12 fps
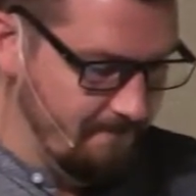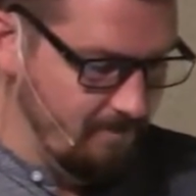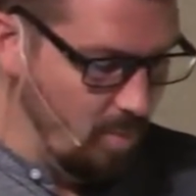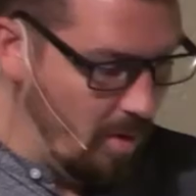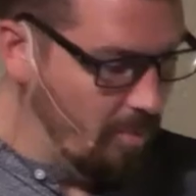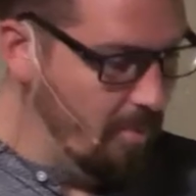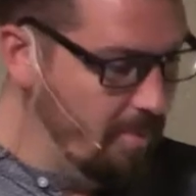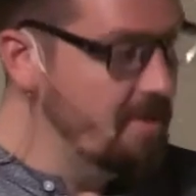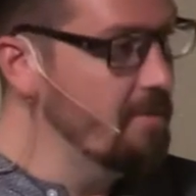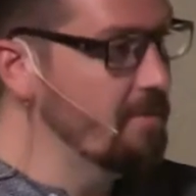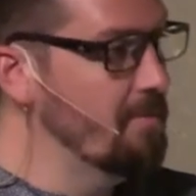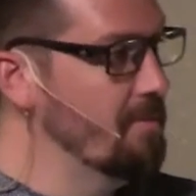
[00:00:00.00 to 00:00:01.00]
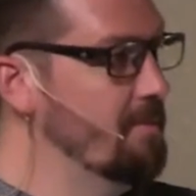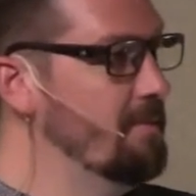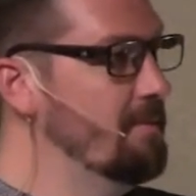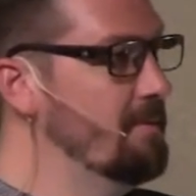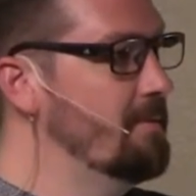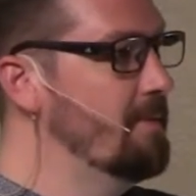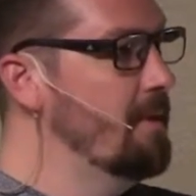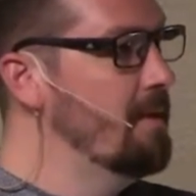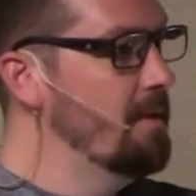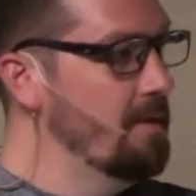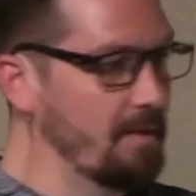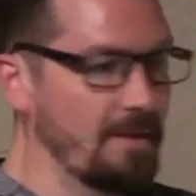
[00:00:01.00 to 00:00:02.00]
what will we do?
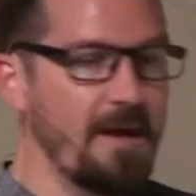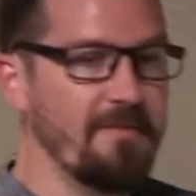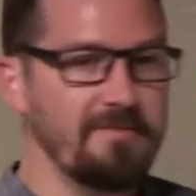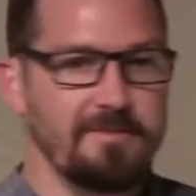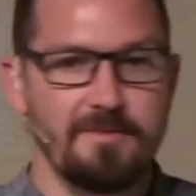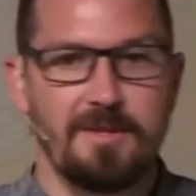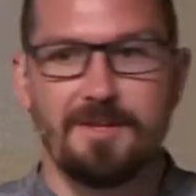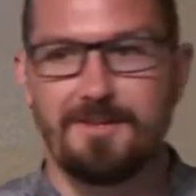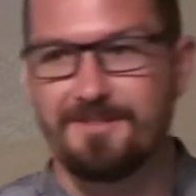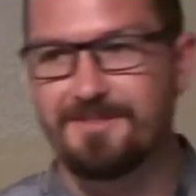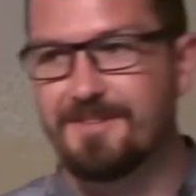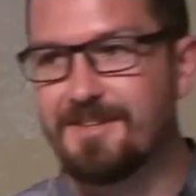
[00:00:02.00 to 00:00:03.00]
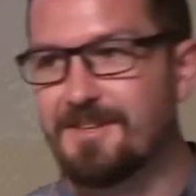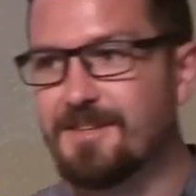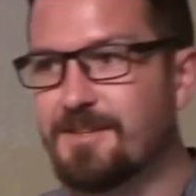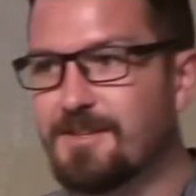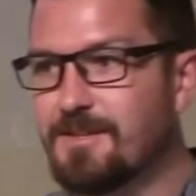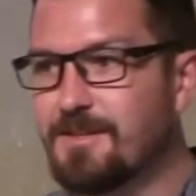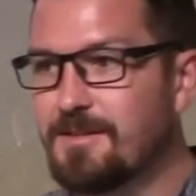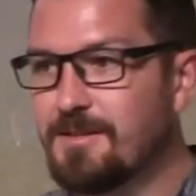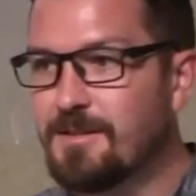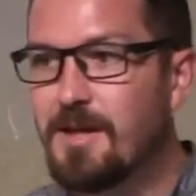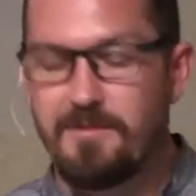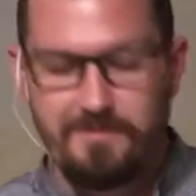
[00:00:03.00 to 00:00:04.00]
Love.
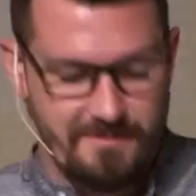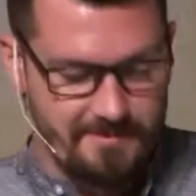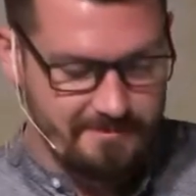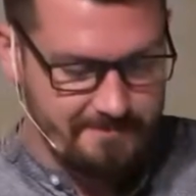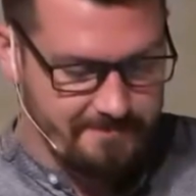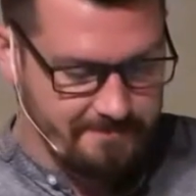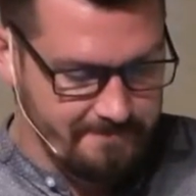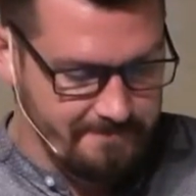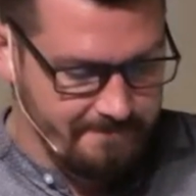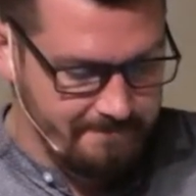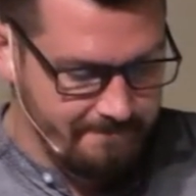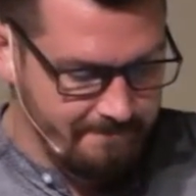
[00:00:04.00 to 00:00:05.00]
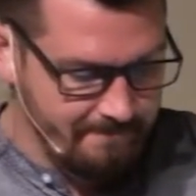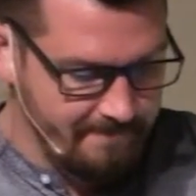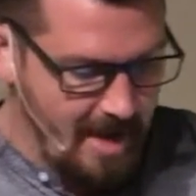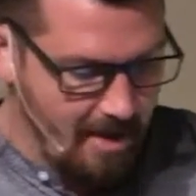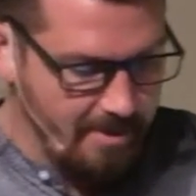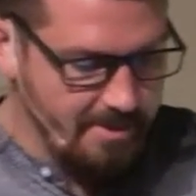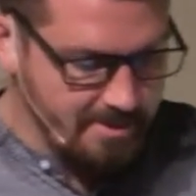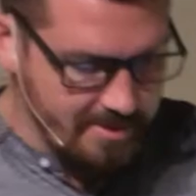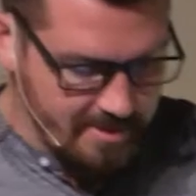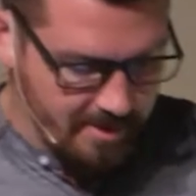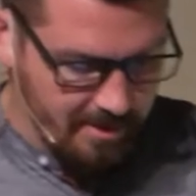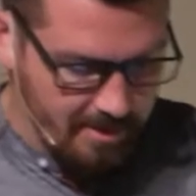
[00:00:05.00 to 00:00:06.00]
Love. Now,
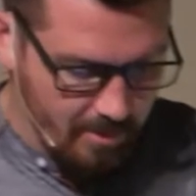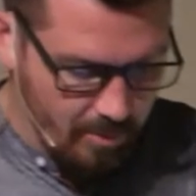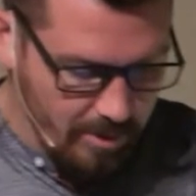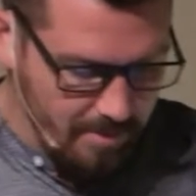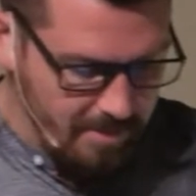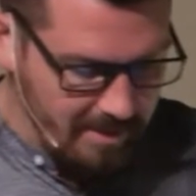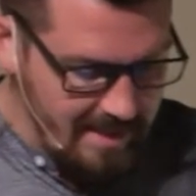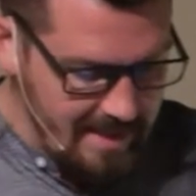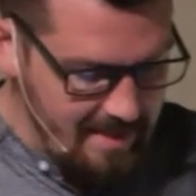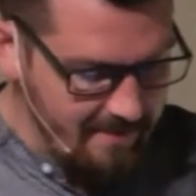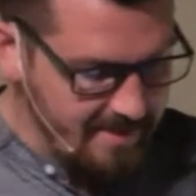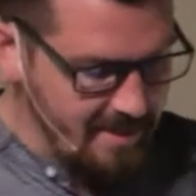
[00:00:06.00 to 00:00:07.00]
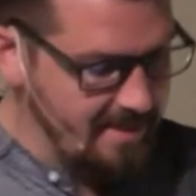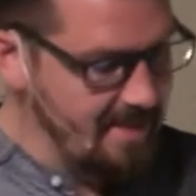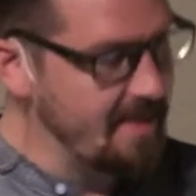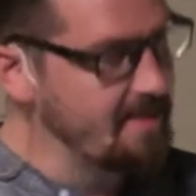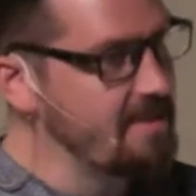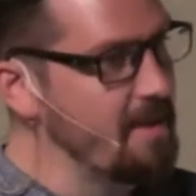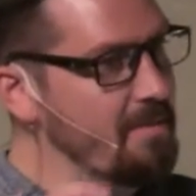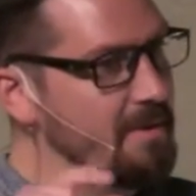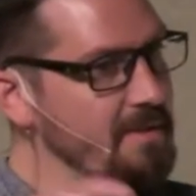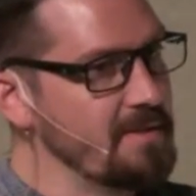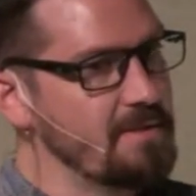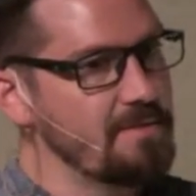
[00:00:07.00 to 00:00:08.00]
interestingly, the word believe is in a tense that
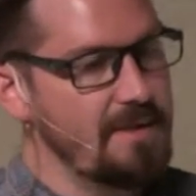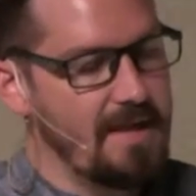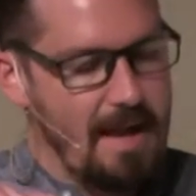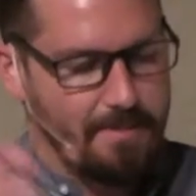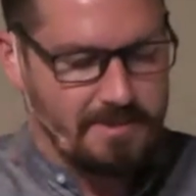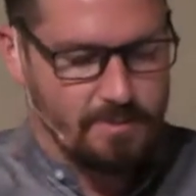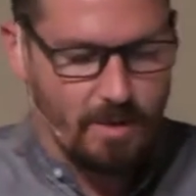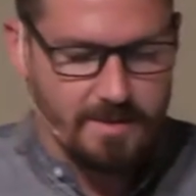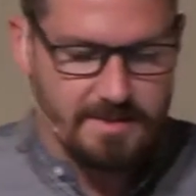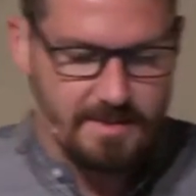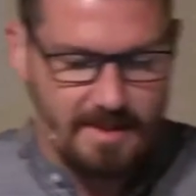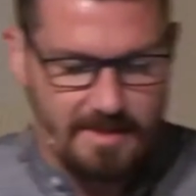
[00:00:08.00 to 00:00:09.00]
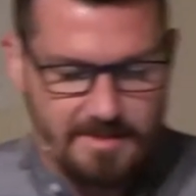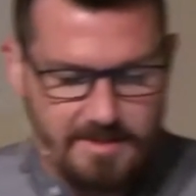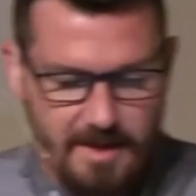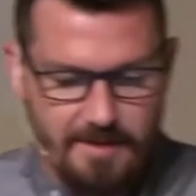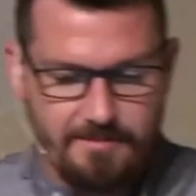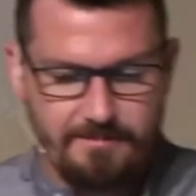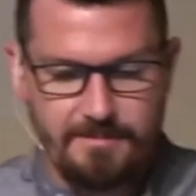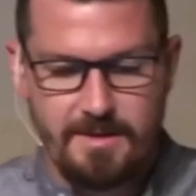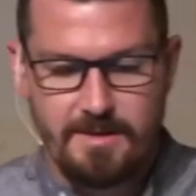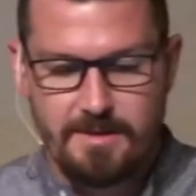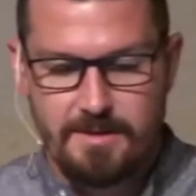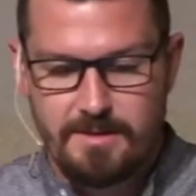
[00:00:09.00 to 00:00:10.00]
means it happens once and then it's done.
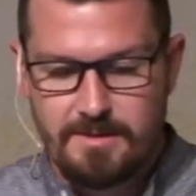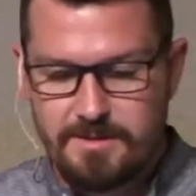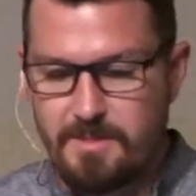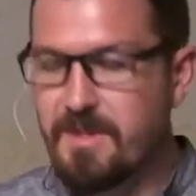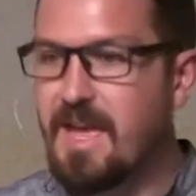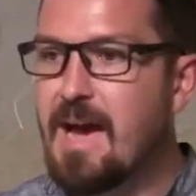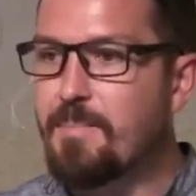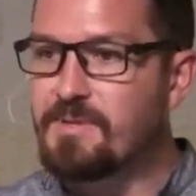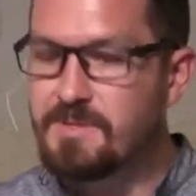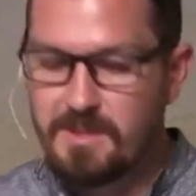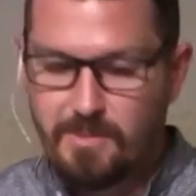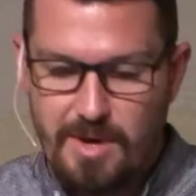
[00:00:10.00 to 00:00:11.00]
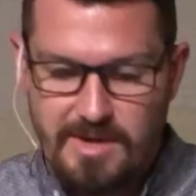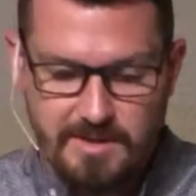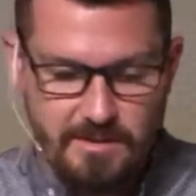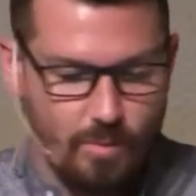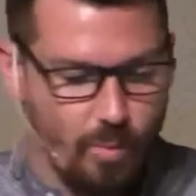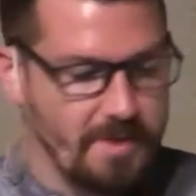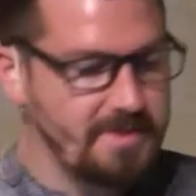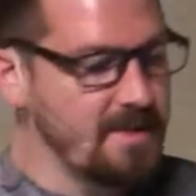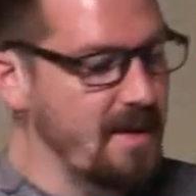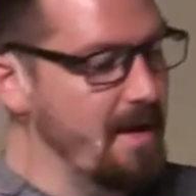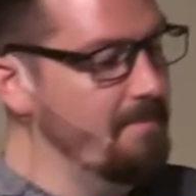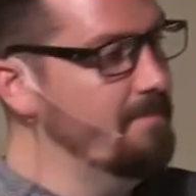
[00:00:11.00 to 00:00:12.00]
Something happens in the present one
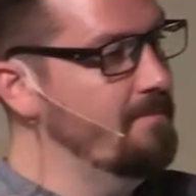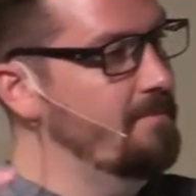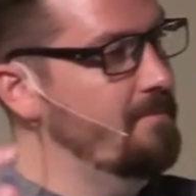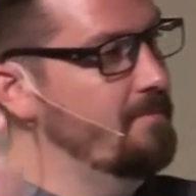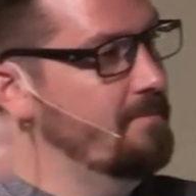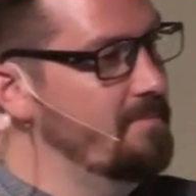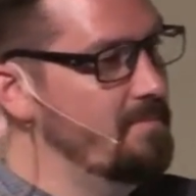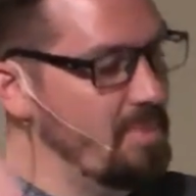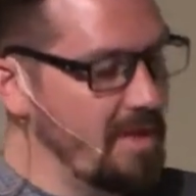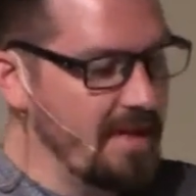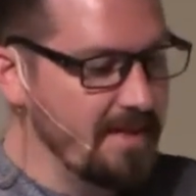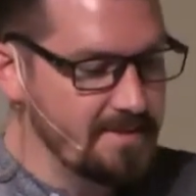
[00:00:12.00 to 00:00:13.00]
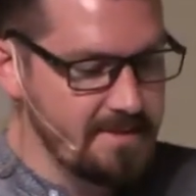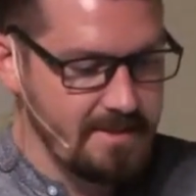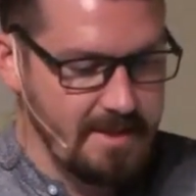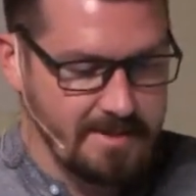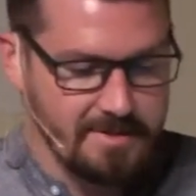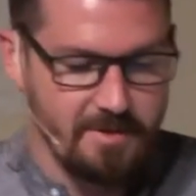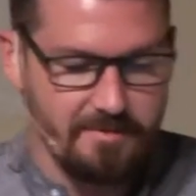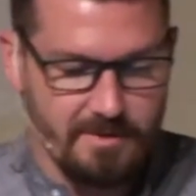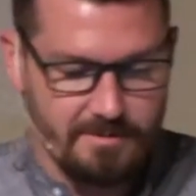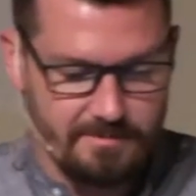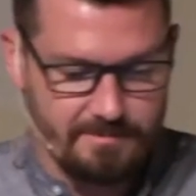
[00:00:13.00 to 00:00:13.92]
time, begins, and then it's over.